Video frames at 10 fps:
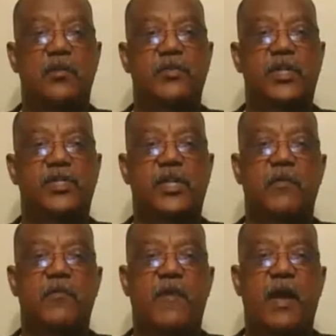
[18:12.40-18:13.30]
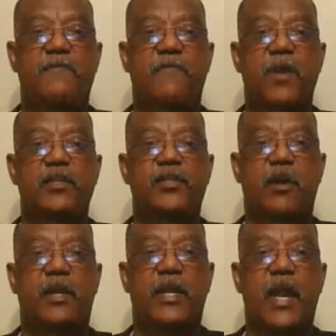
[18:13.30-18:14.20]
Was discovered by a French
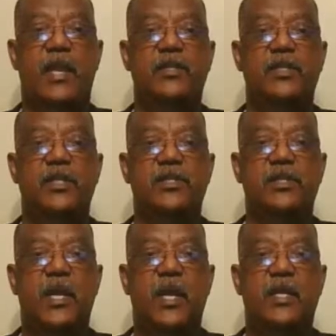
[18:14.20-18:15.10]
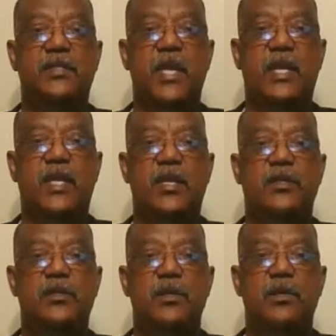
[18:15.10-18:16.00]
archaeologist and
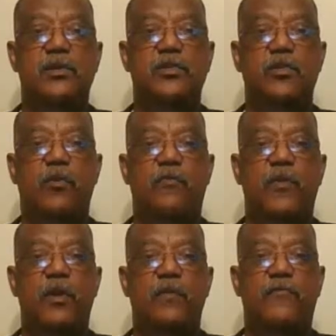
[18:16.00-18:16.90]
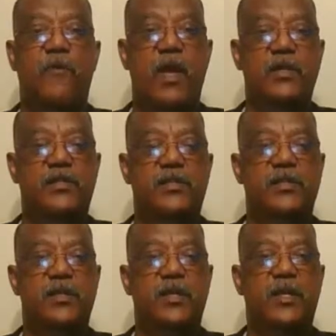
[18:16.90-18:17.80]
taken to Louvre,
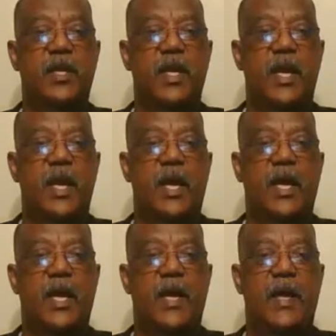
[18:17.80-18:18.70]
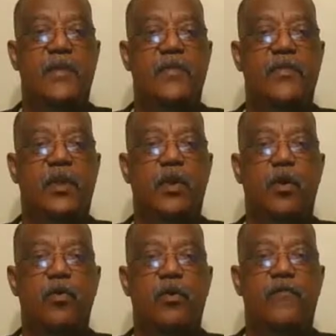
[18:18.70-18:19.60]
France. The
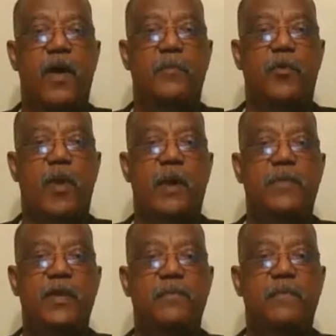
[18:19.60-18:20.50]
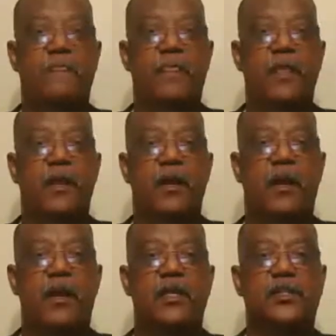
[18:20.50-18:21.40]
Code of Hammurabi
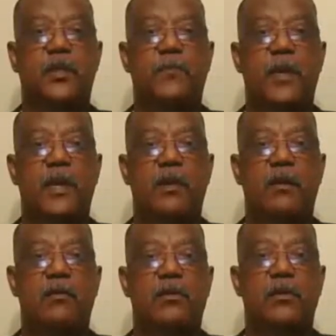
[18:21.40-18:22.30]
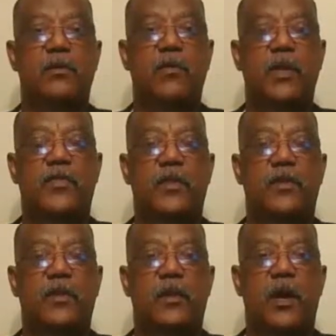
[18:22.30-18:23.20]
is compared with
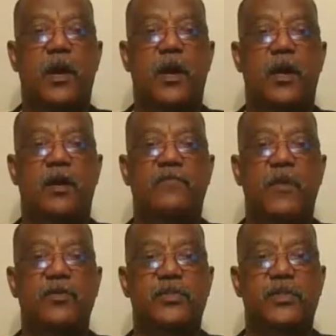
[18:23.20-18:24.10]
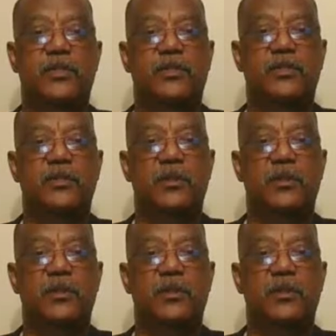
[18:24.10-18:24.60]
the Law of Moses.